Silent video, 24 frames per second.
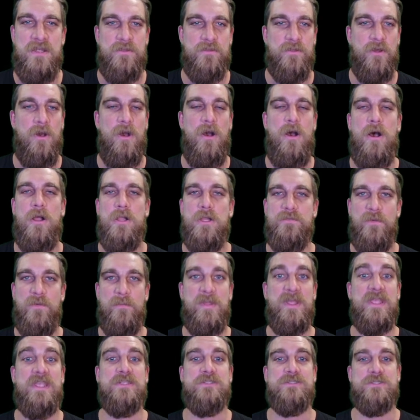the hall of a
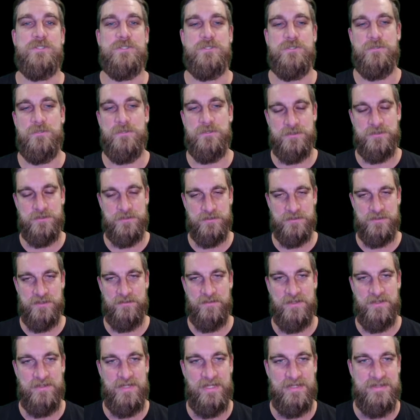big church or
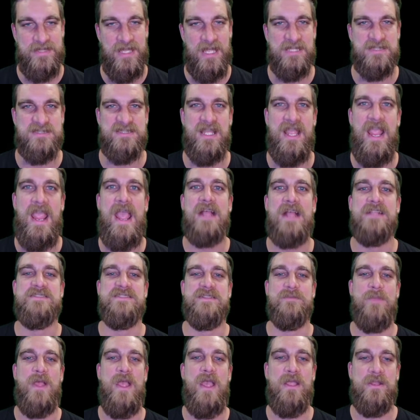something like that, to add
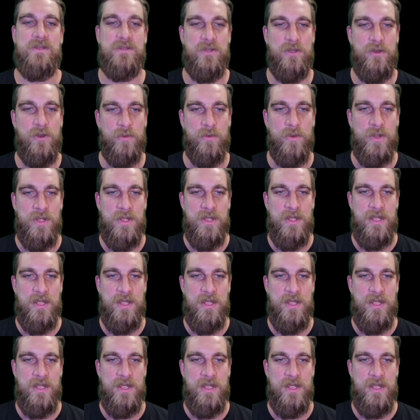some echo